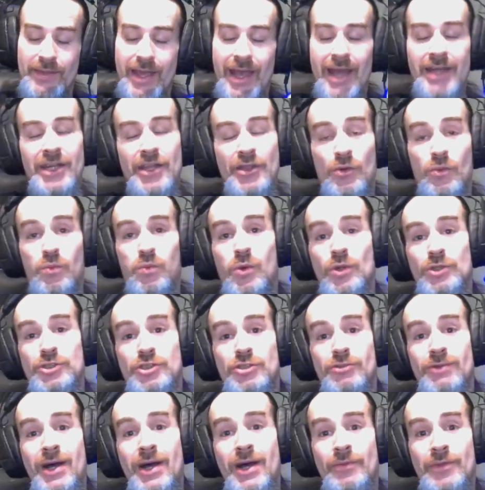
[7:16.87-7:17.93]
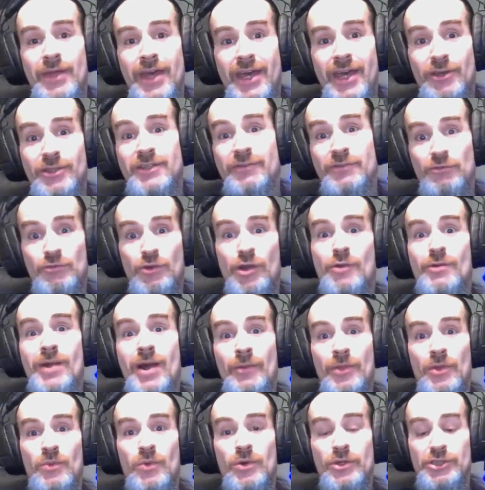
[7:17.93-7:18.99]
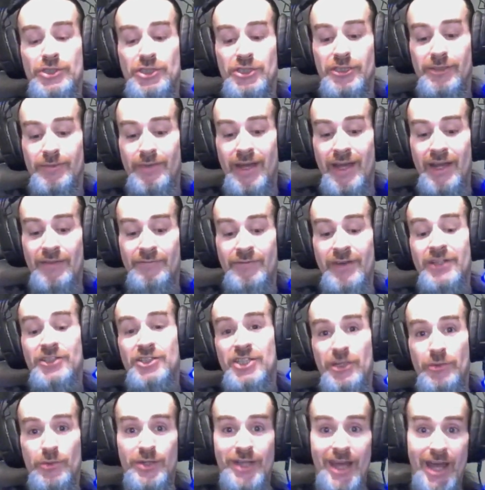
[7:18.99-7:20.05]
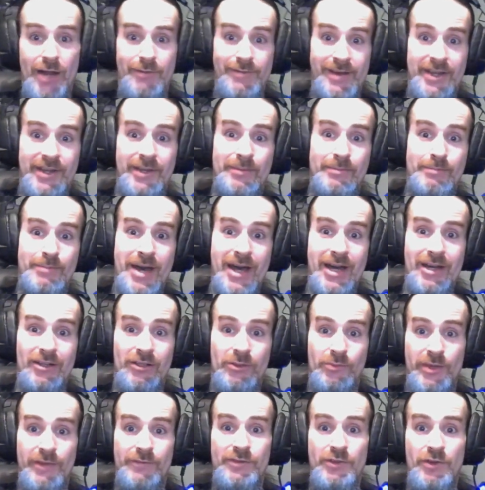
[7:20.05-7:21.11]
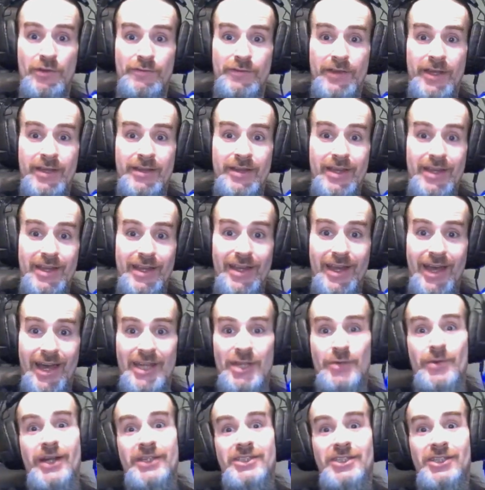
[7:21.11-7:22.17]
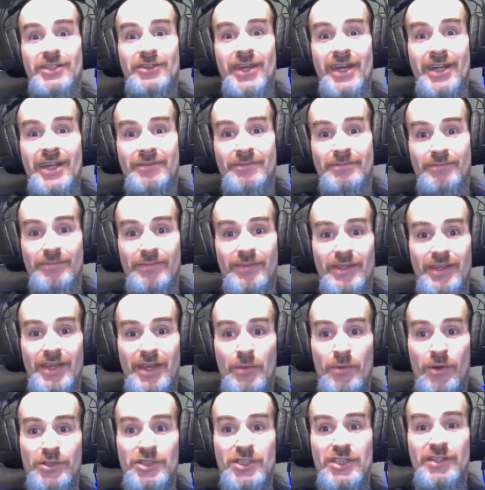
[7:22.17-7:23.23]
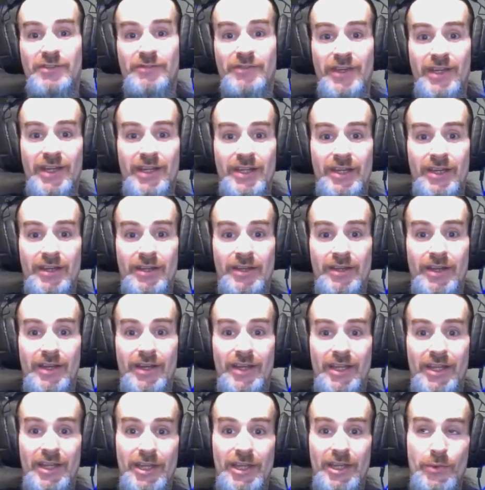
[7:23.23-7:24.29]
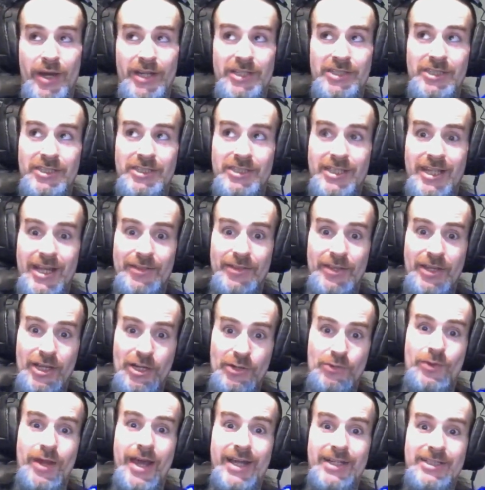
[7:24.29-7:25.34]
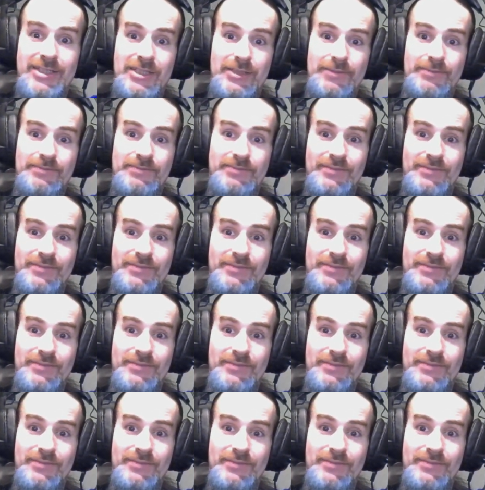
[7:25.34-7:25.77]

any of the woods around there, you used to have to run around the woods, and eventually you would get a random battle with Yuffie, and you had to then, once you defeated her, you had to select the correct